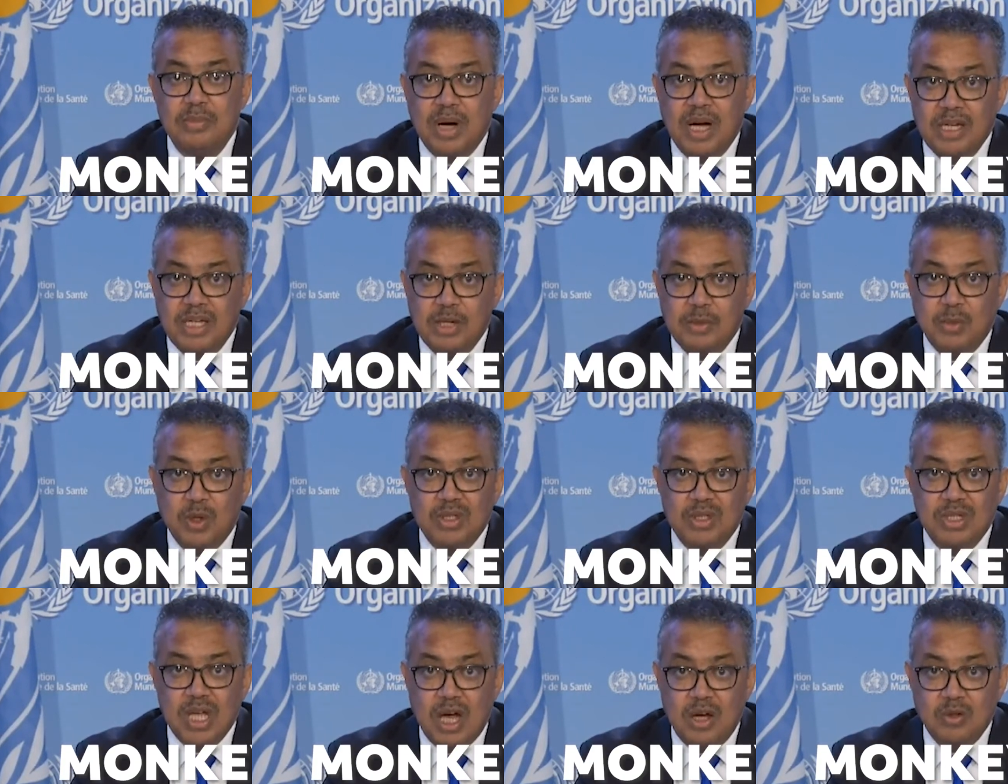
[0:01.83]
monkeypox
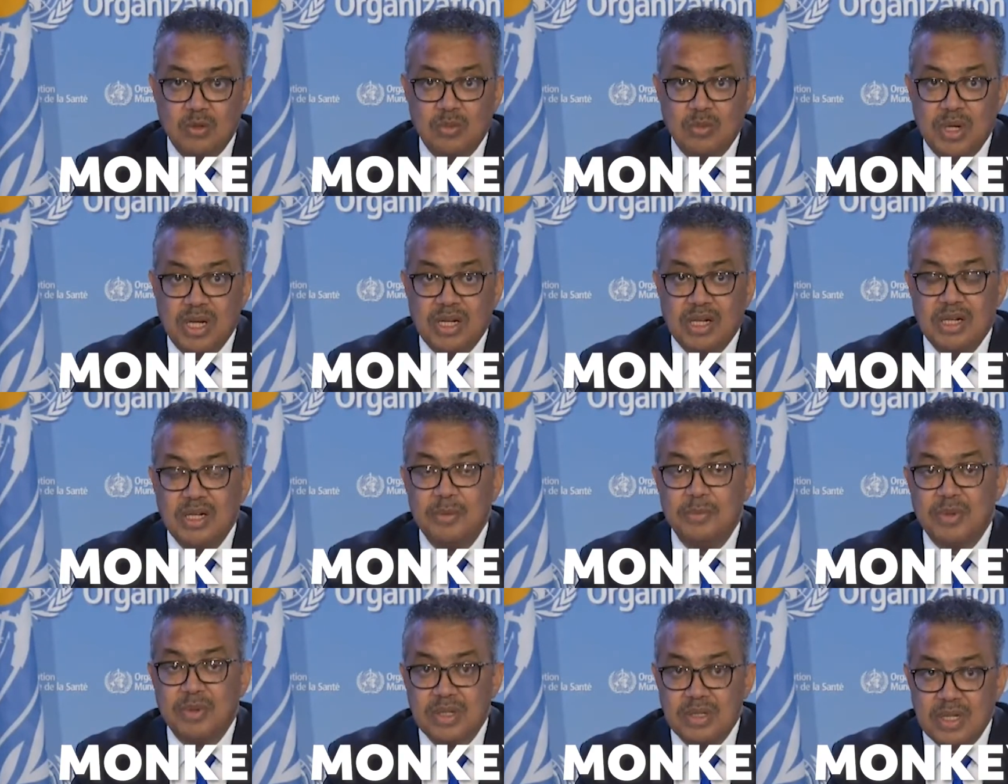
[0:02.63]
outbreak
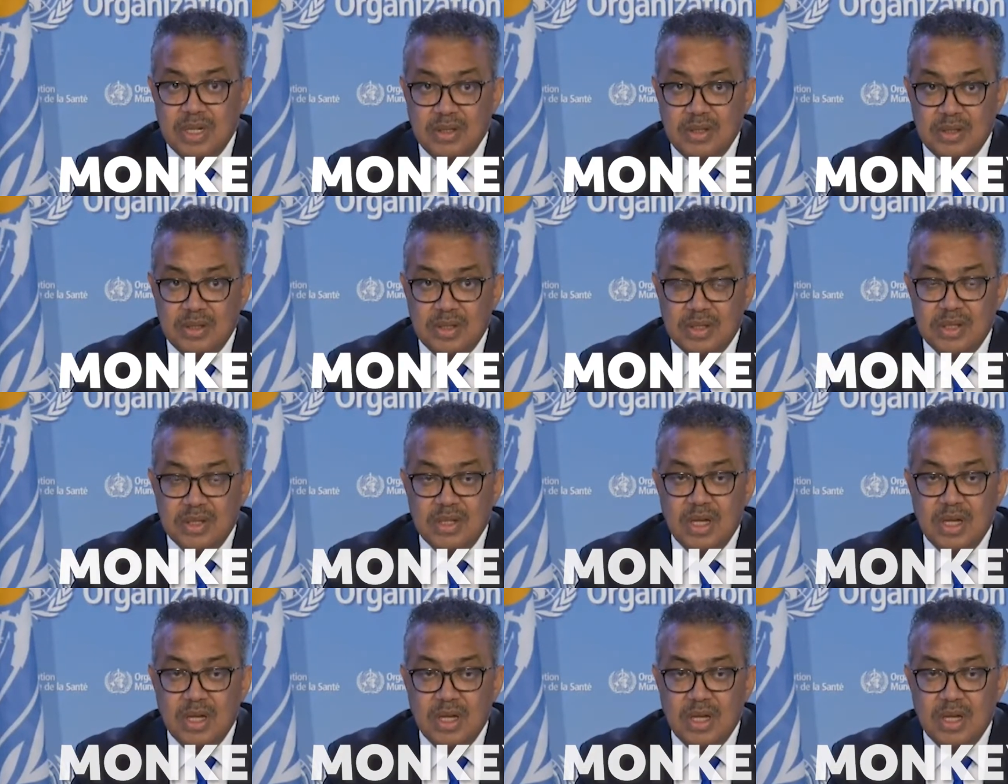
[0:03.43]
represents